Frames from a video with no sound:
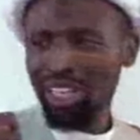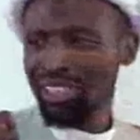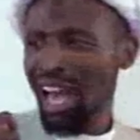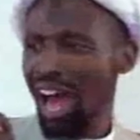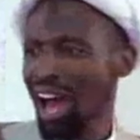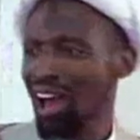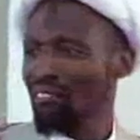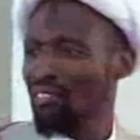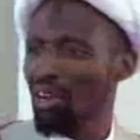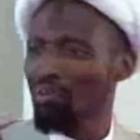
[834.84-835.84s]

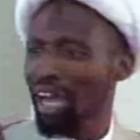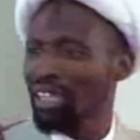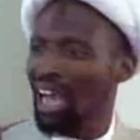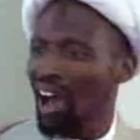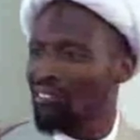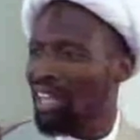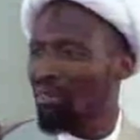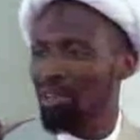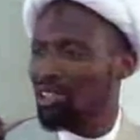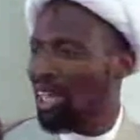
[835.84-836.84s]
Nisa fil bayt
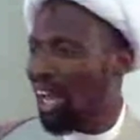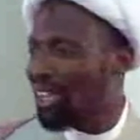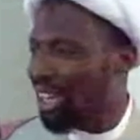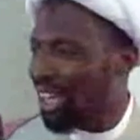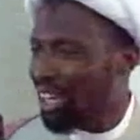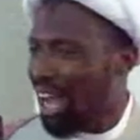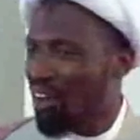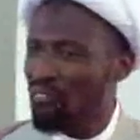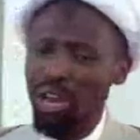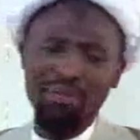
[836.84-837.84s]
afdal min
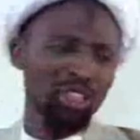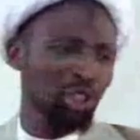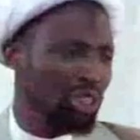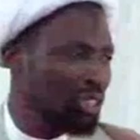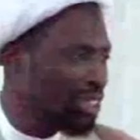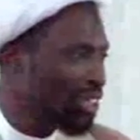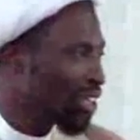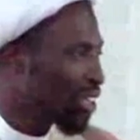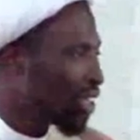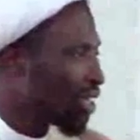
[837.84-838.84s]
salatihinna fil masjid.
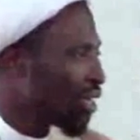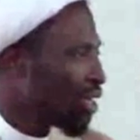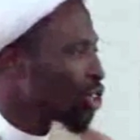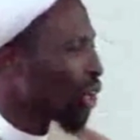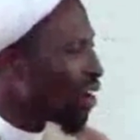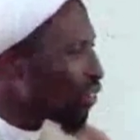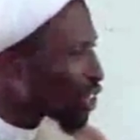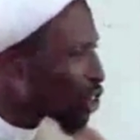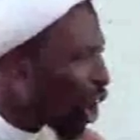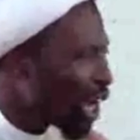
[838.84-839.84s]
So therefore
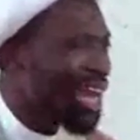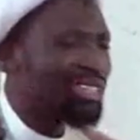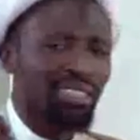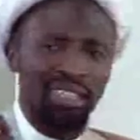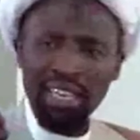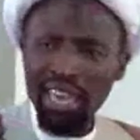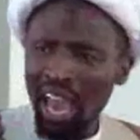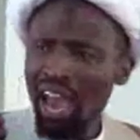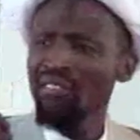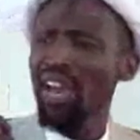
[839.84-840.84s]
scholars gave
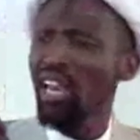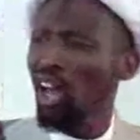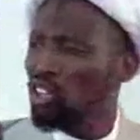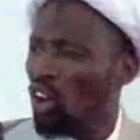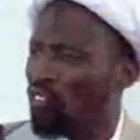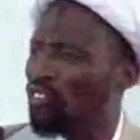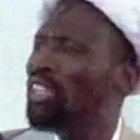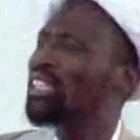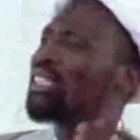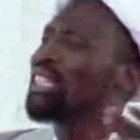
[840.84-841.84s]
a lot
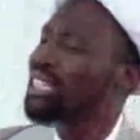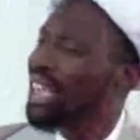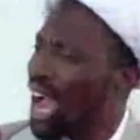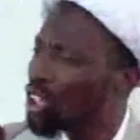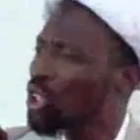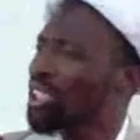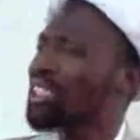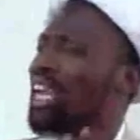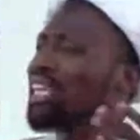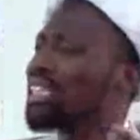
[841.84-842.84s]
of discussions
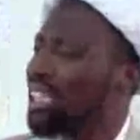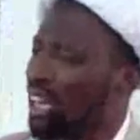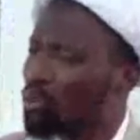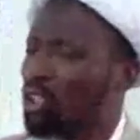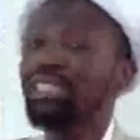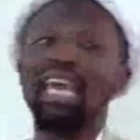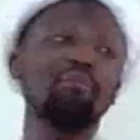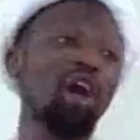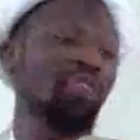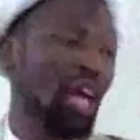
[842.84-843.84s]
and descriptions
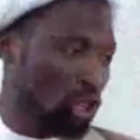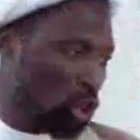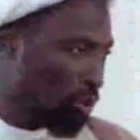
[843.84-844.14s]
about that.